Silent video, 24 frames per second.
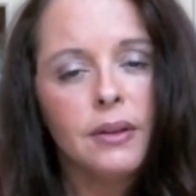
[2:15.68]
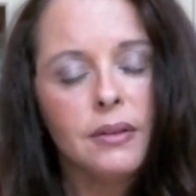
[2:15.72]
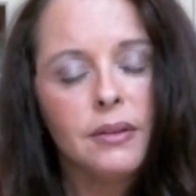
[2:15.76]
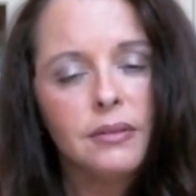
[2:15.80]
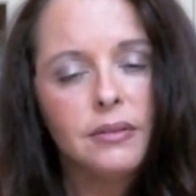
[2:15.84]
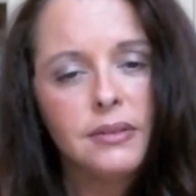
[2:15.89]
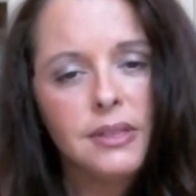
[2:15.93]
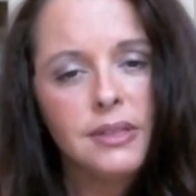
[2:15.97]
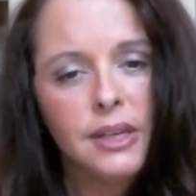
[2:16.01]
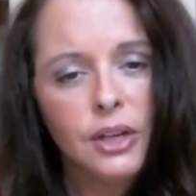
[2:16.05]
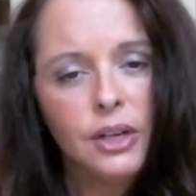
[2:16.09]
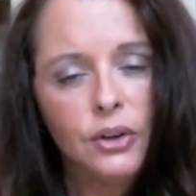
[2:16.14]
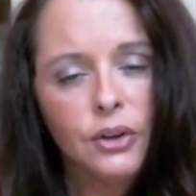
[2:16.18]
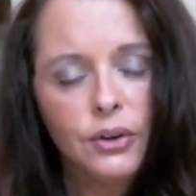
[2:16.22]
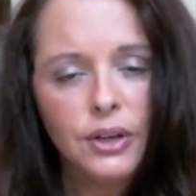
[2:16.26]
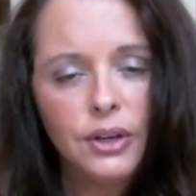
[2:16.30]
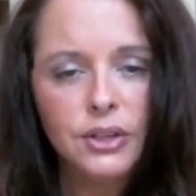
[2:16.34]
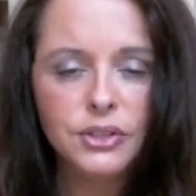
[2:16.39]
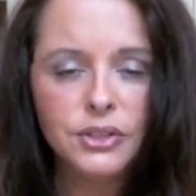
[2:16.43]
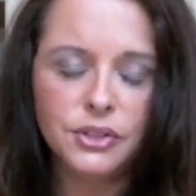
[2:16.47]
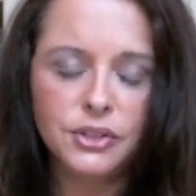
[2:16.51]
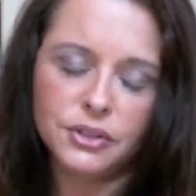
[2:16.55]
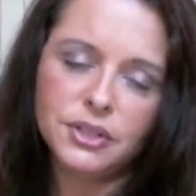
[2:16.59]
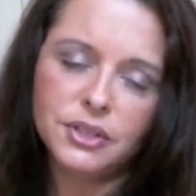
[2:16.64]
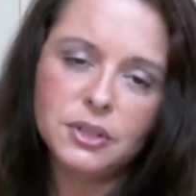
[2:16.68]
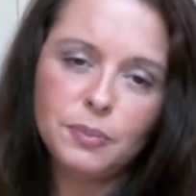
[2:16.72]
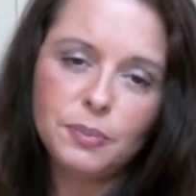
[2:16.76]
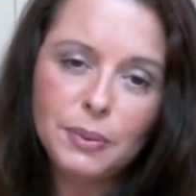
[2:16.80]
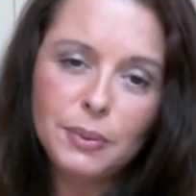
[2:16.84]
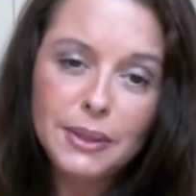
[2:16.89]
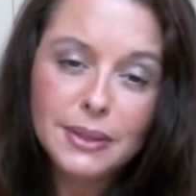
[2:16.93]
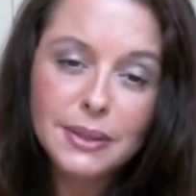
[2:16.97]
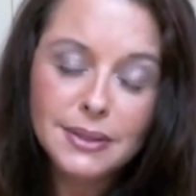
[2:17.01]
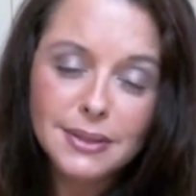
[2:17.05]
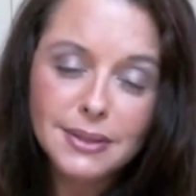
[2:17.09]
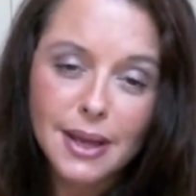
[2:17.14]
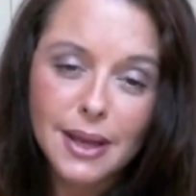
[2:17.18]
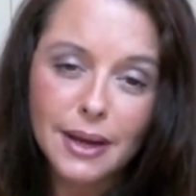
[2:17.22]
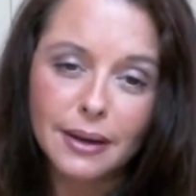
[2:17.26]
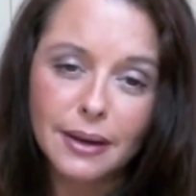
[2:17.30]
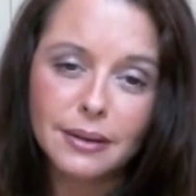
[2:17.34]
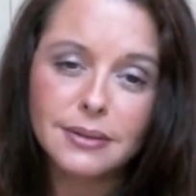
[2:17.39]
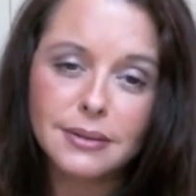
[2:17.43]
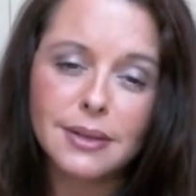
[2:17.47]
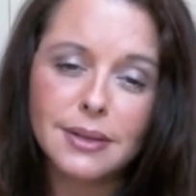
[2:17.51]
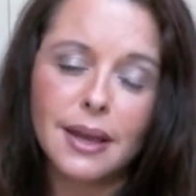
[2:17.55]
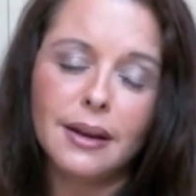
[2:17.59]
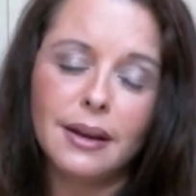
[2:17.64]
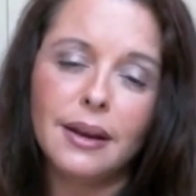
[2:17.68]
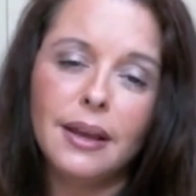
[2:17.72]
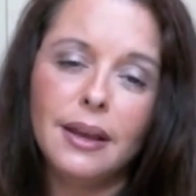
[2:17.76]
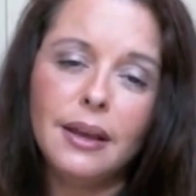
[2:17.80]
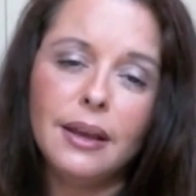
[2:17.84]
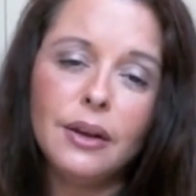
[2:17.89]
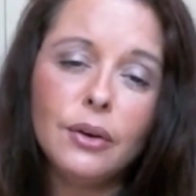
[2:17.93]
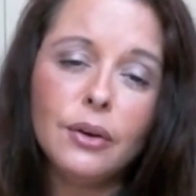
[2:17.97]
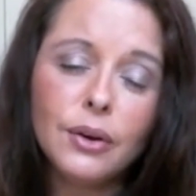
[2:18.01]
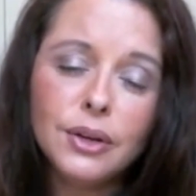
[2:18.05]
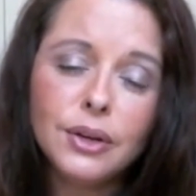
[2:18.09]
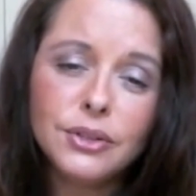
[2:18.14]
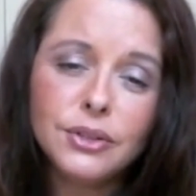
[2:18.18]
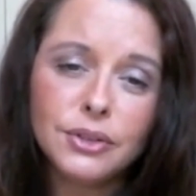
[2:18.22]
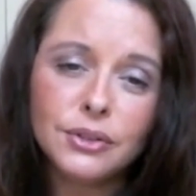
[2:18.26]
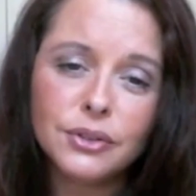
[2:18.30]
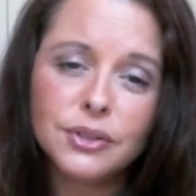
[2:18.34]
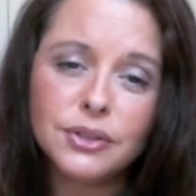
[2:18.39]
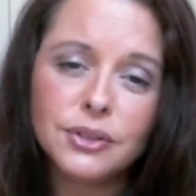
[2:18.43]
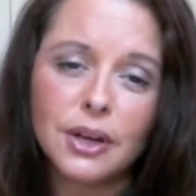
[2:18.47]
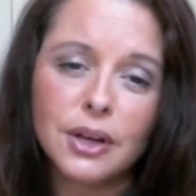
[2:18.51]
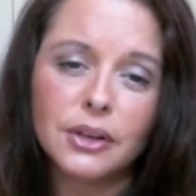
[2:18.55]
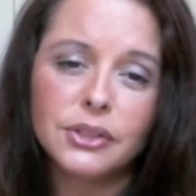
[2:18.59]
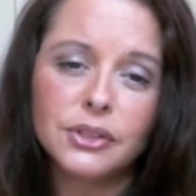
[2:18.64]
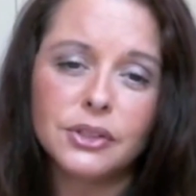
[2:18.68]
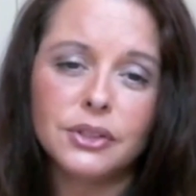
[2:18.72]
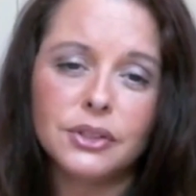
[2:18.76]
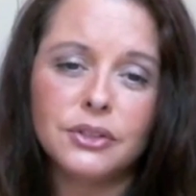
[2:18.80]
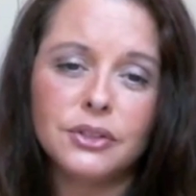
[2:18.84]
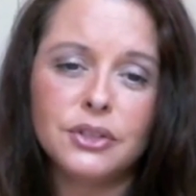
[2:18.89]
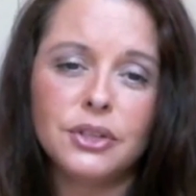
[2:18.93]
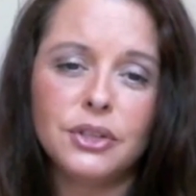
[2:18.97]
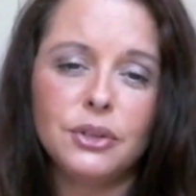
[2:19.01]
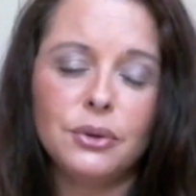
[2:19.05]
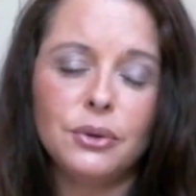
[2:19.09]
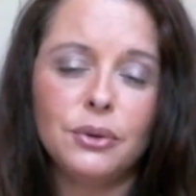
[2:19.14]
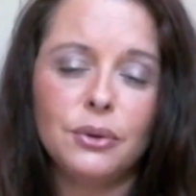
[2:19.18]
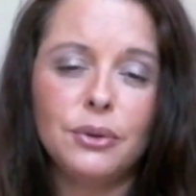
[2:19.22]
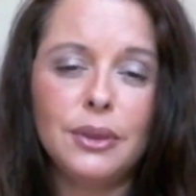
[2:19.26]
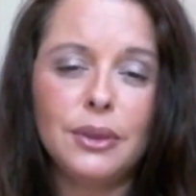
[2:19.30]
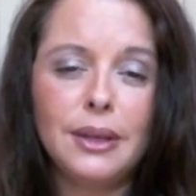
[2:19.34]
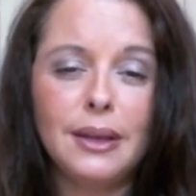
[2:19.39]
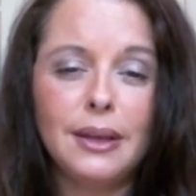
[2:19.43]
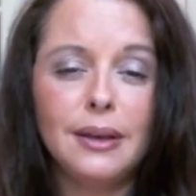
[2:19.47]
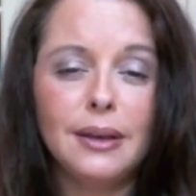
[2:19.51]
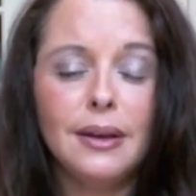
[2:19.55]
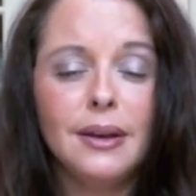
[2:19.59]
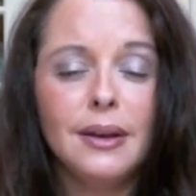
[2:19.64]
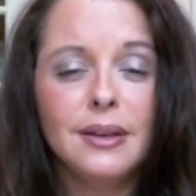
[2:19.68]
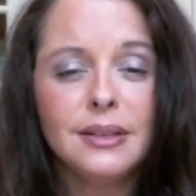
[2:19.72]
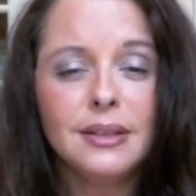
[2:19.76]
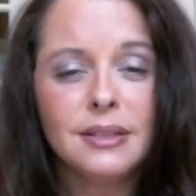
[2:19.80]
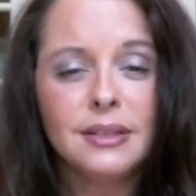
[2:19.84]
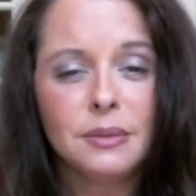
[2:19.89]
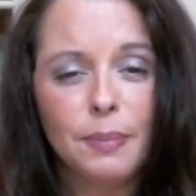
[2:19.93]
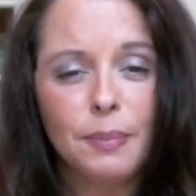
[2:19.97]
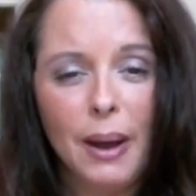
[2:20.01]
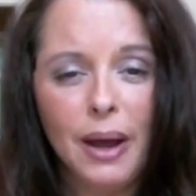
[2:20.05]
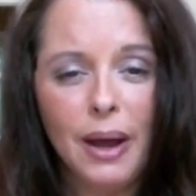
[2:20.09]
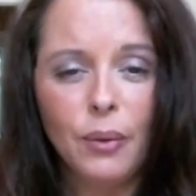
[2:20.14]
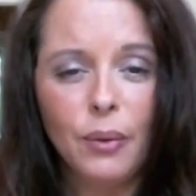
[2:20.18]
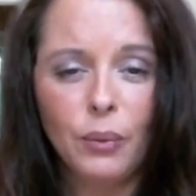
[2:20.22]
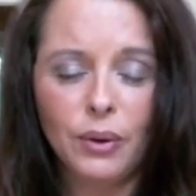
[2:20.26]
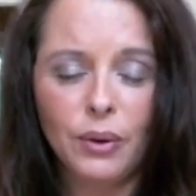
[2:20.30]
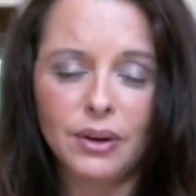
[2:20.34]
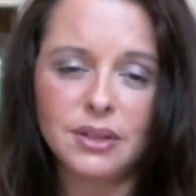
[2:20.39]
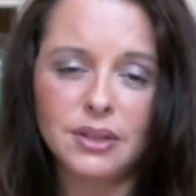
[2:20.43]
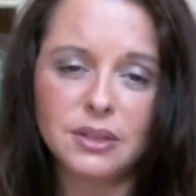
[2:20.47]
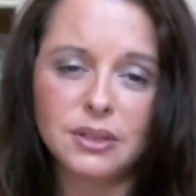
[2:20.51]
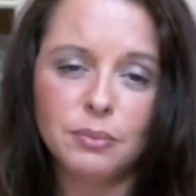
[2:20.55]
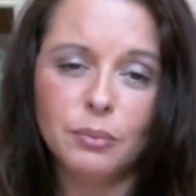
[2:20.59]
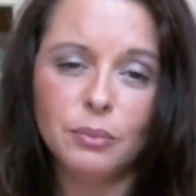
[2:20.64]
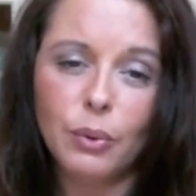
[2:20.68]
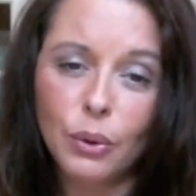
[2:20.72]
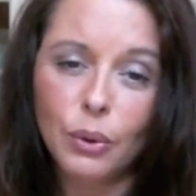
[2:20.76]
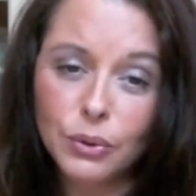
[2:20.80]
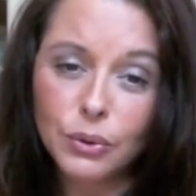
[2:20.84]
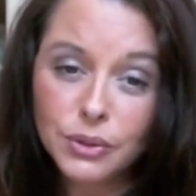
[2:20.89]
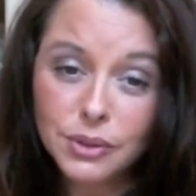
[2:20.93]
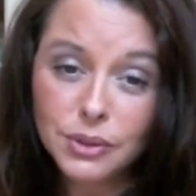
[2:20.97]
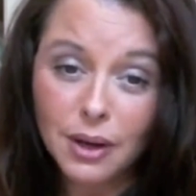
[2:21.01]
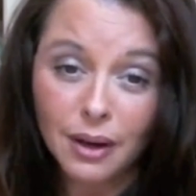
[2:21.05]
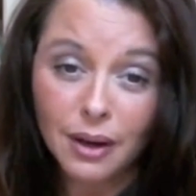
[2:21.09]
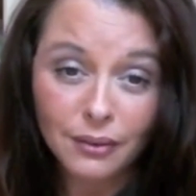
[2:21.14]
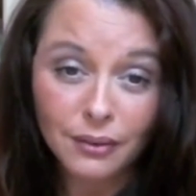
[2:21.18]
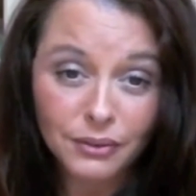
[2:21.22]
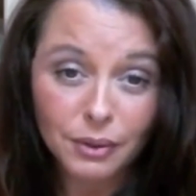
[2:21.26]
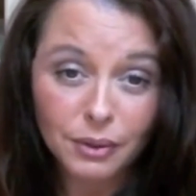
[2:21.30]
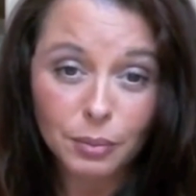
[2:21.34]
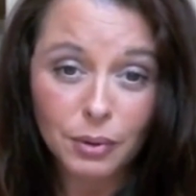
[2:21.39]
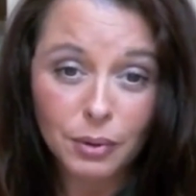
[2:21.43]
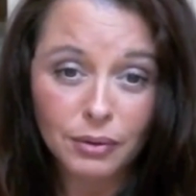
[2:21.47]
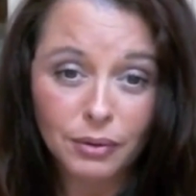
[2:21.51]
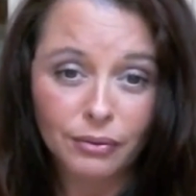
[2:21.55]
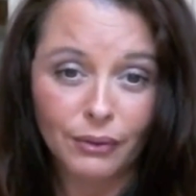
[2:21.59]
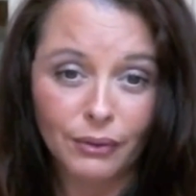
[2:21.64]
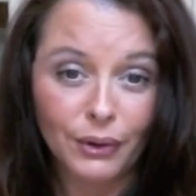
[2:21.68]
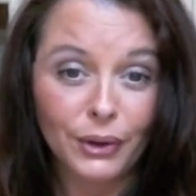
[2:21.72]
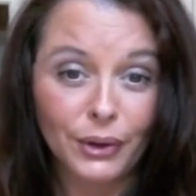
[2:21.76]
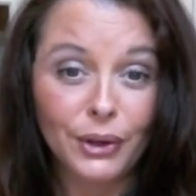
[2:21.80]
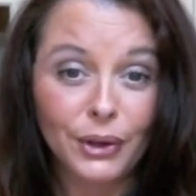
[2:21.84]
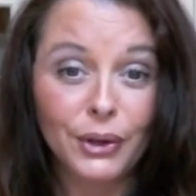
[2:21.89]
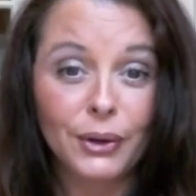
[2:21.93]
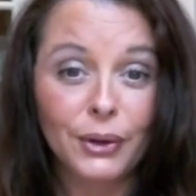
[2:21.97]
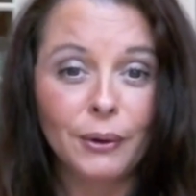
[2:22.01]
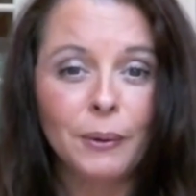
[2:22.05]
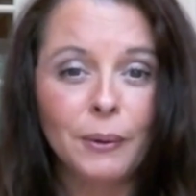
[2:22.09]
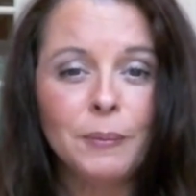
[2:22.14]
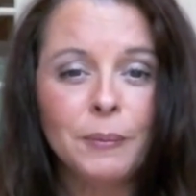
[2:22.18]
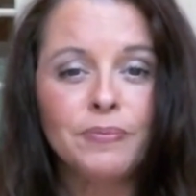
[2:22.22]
decrease your speed settings and increase your suction to the spot where it's most comfortable for you